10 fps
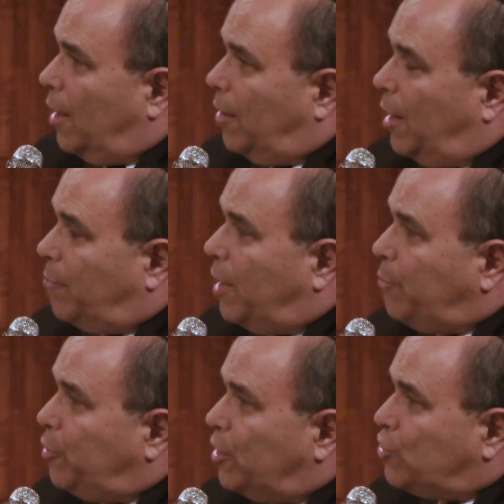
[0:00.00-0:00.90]
And my
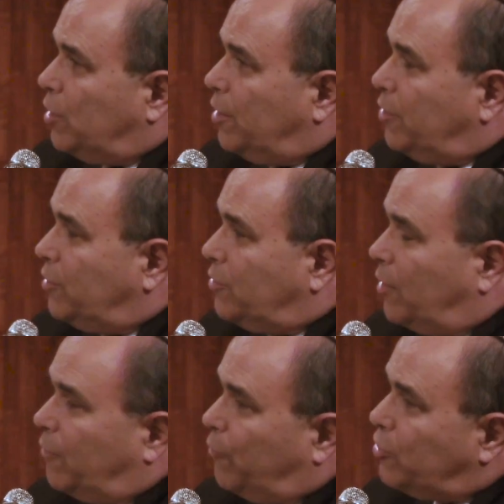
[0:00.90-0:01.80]
prediction is that
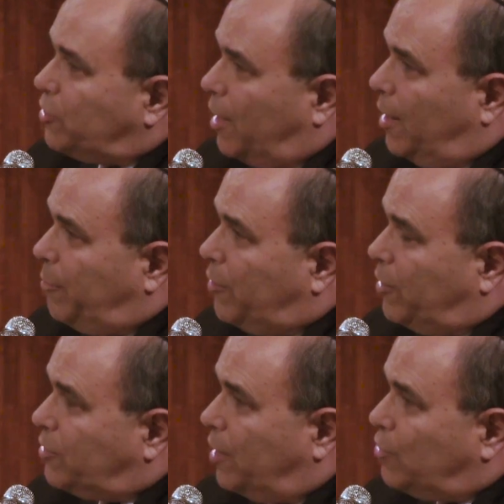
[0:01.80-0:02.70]
the first time that
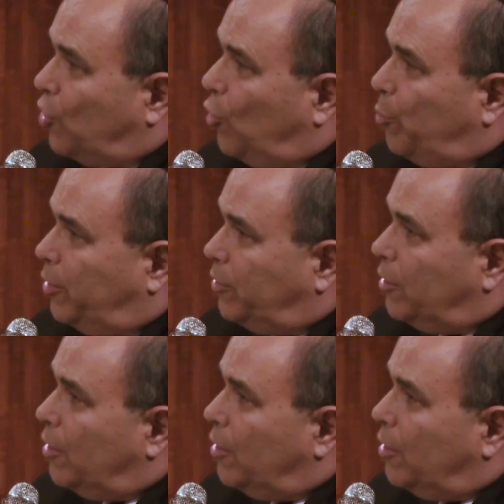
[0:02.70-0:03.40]
this gets opened,